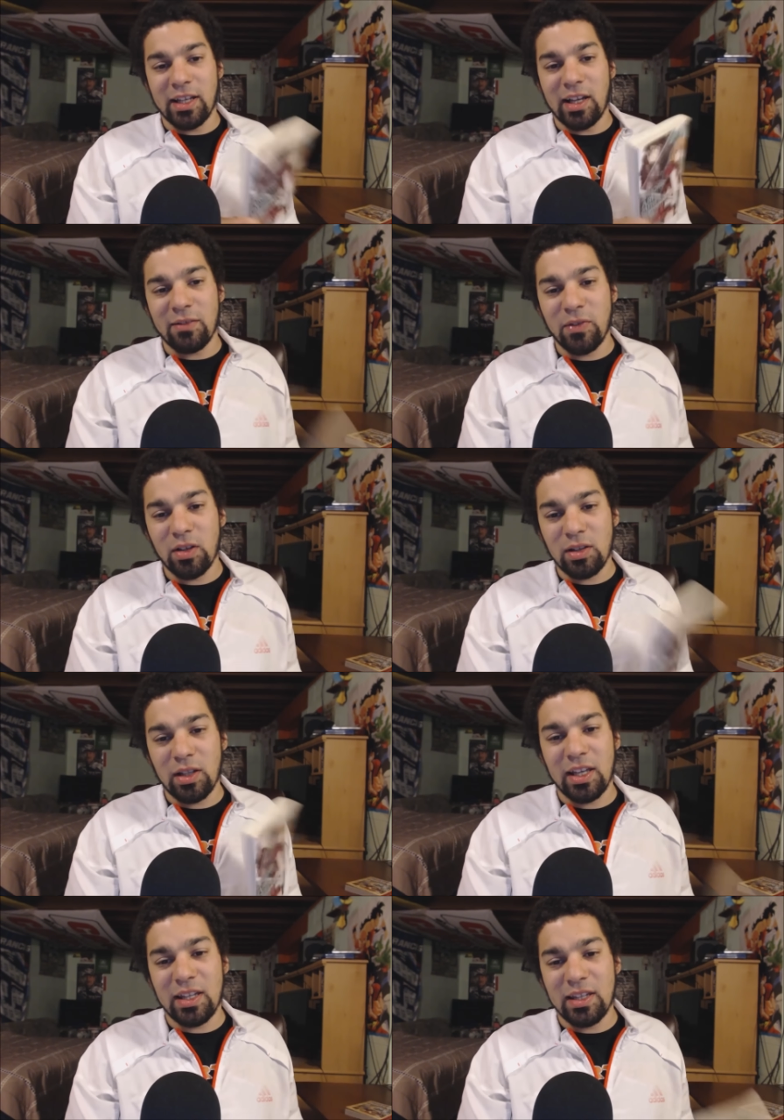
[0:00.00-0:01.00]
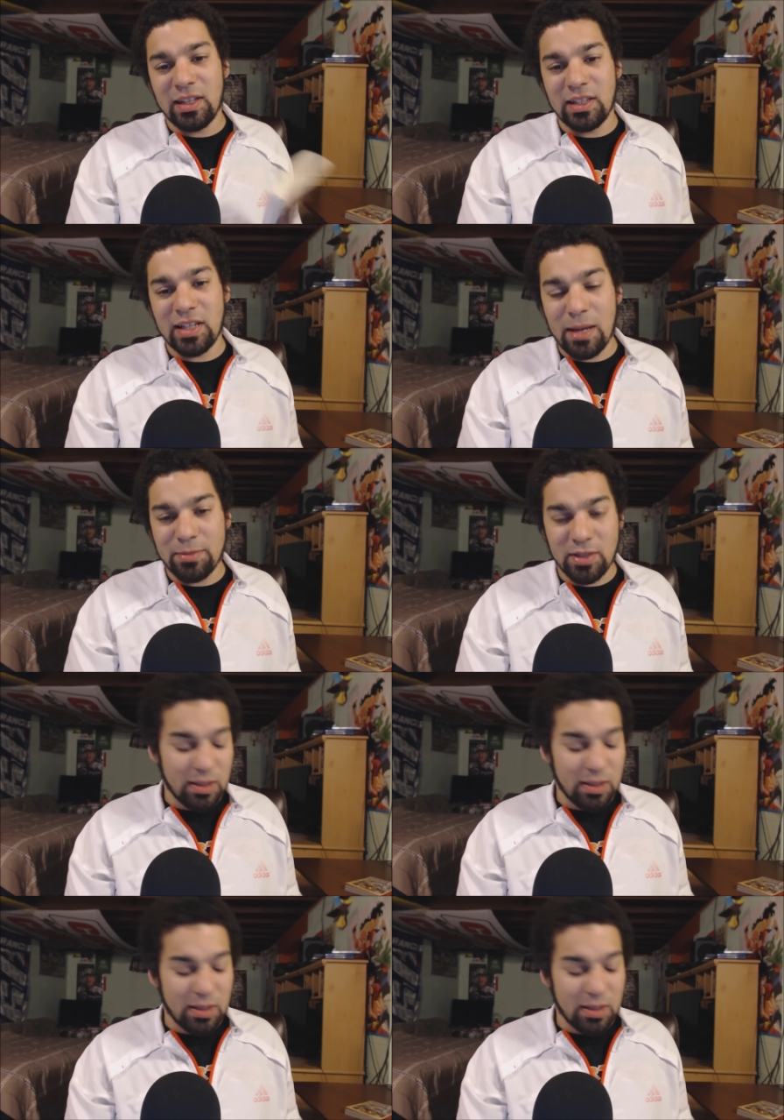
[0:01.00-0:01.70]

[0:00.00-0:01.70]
They fill in the time